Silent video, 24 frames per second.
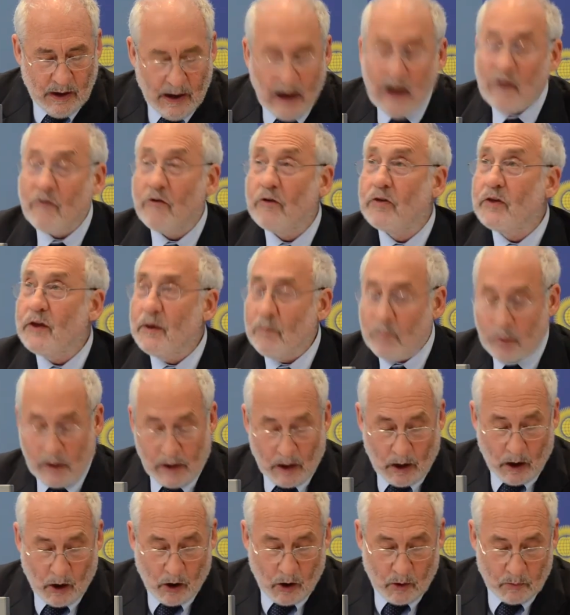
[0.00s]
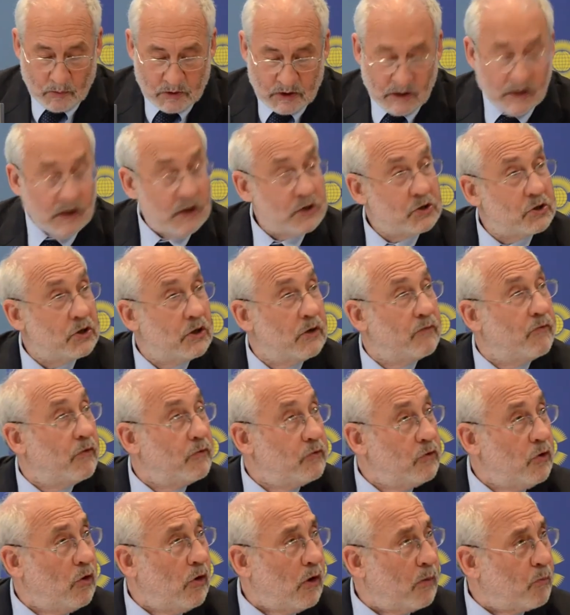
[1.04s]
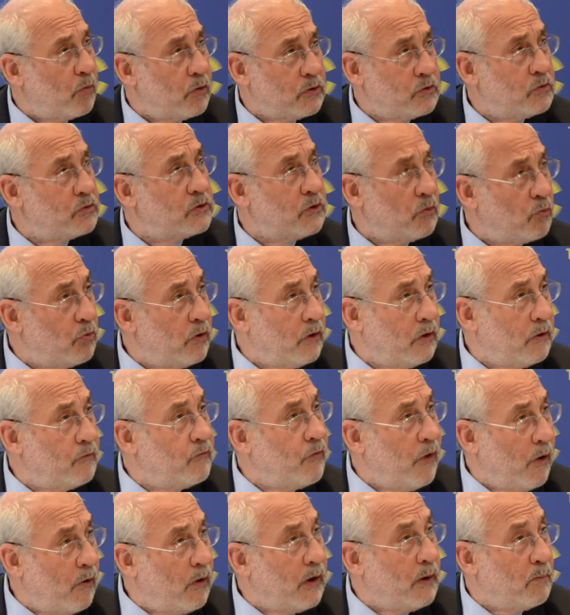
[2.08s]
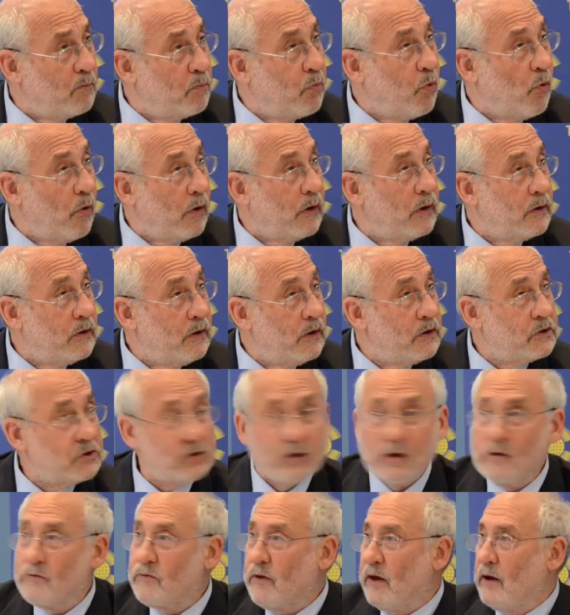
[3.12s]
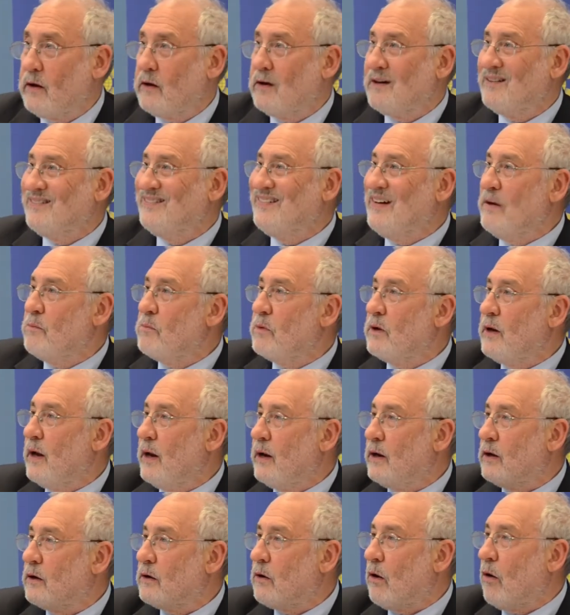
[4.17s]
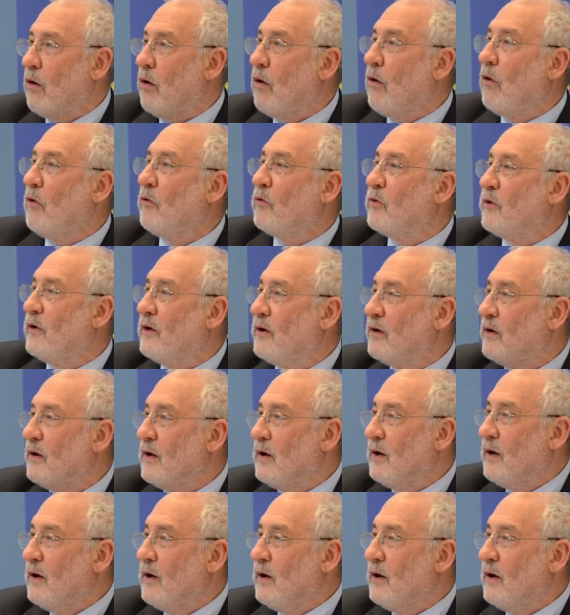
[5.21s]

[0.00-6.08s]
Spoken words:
Everything But Arms initiative of Europe, which was a really very important initiative that eliminated all the